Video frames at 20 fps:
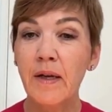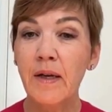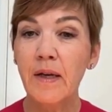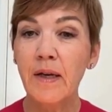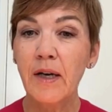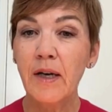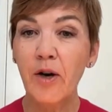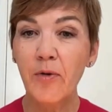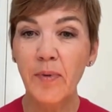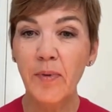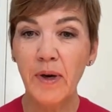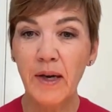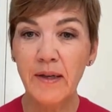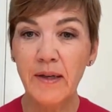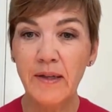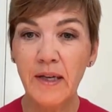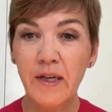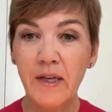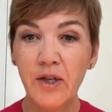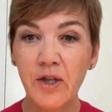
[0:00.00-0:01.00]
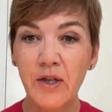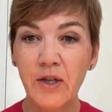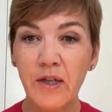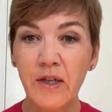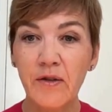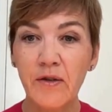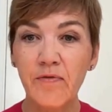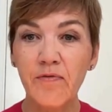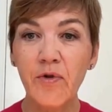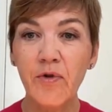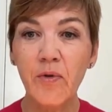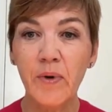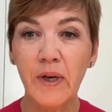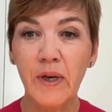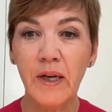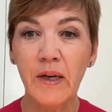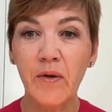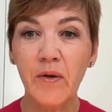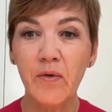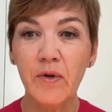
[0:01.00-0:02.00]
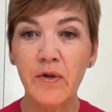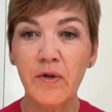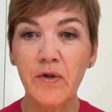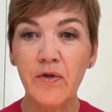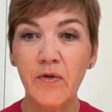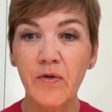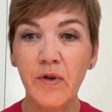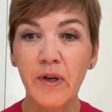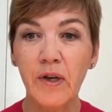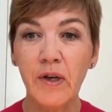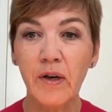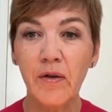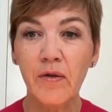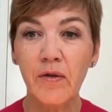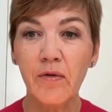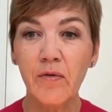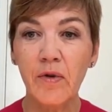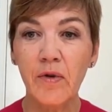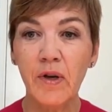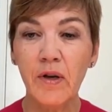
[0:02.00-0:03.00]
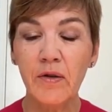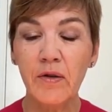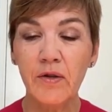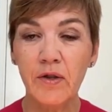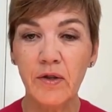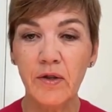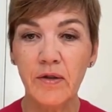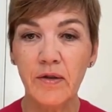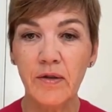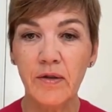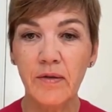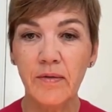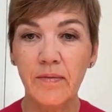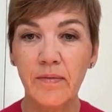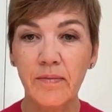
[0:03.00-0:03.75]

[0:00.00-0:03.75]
Globalization is ruining or destroying local cultures.